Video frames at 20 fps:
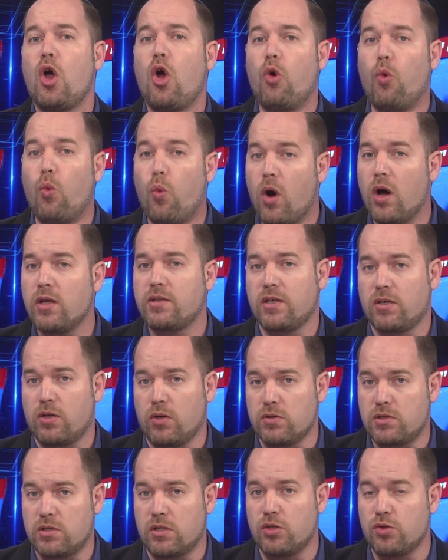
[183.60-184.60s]
want a
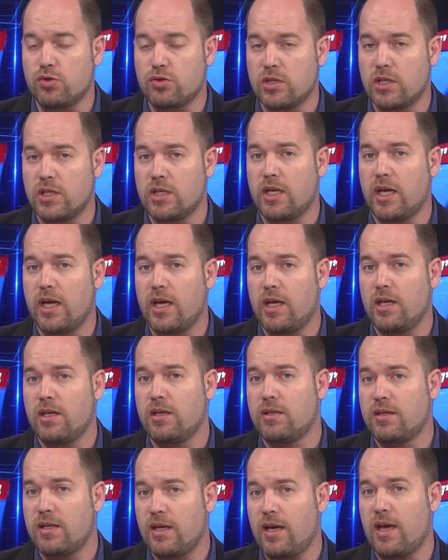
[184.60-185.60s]
constitution,
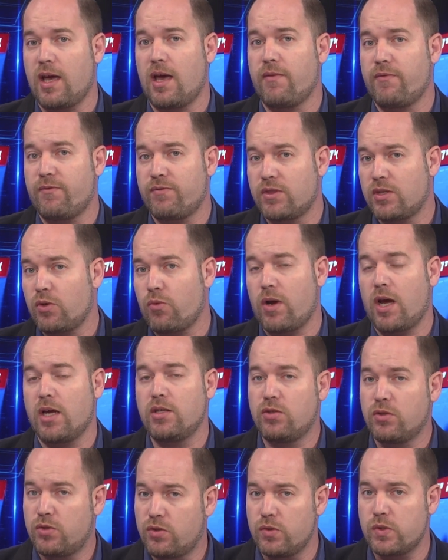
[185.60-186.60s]
and they have the right
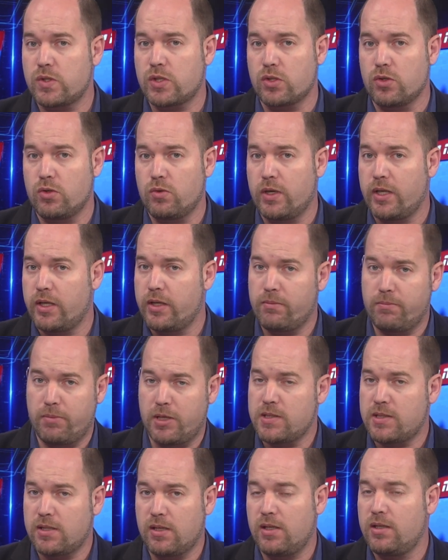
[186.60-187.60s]
to do so. And
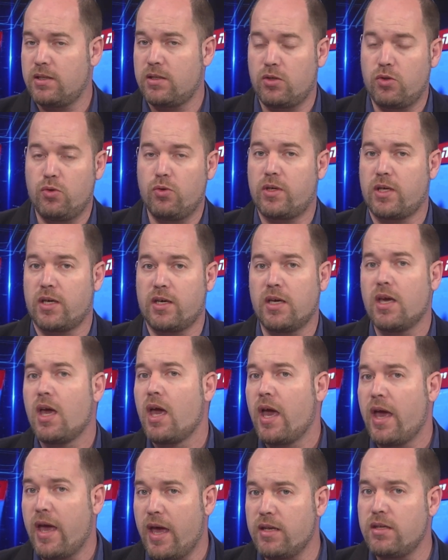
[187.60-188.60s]
basically, the UK
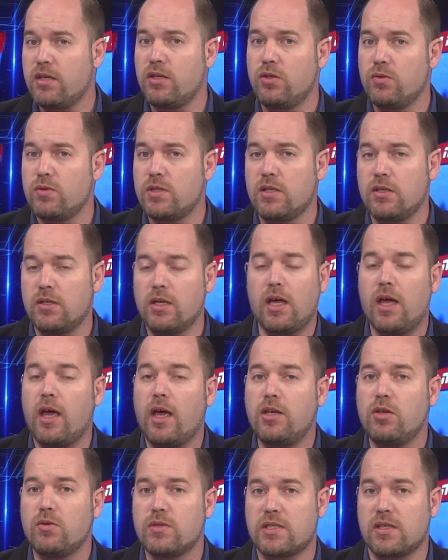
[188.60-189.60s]
and
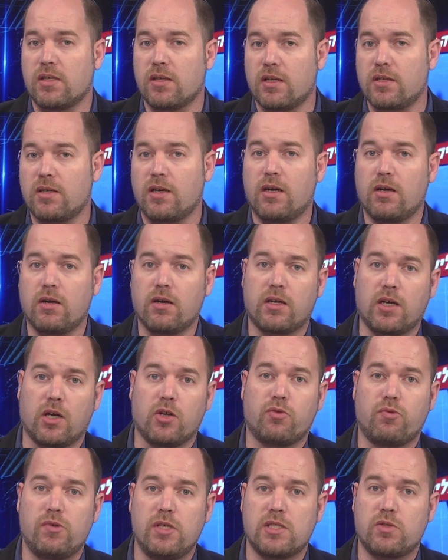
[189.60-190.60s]
New Zealand are
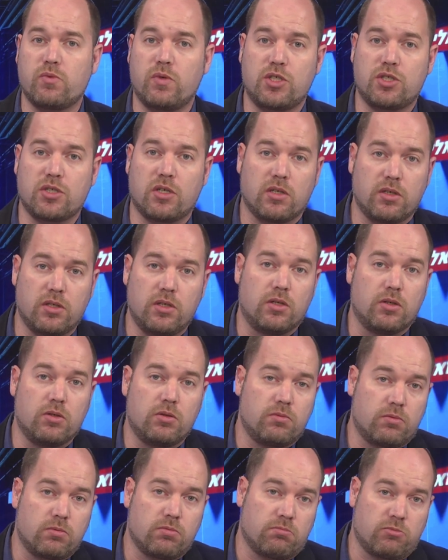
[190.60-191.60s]
countries which are,
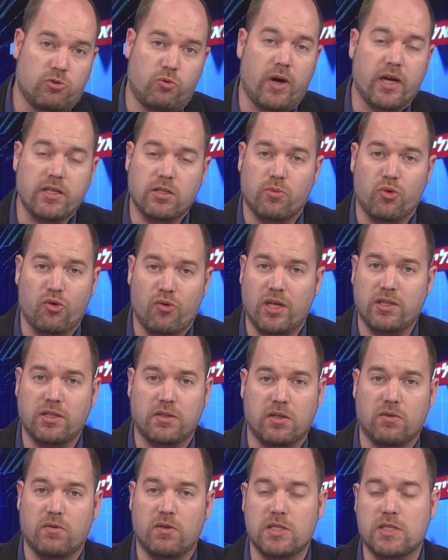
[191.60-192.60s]
quite democratic.
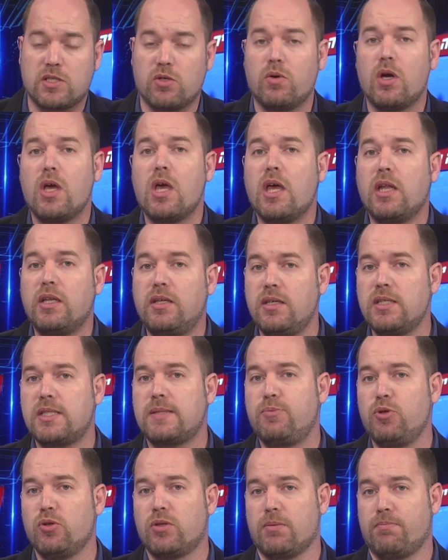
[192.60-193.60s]
There is no
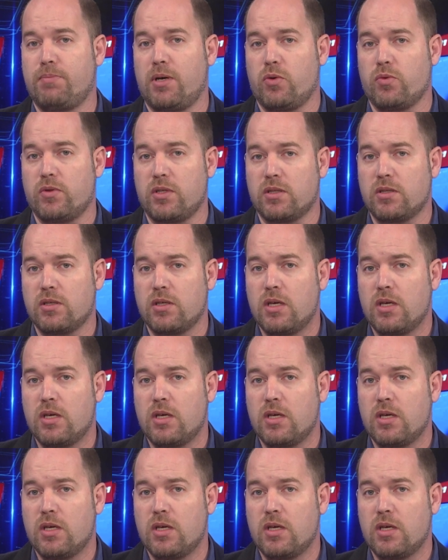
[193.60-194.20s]
dispute about it.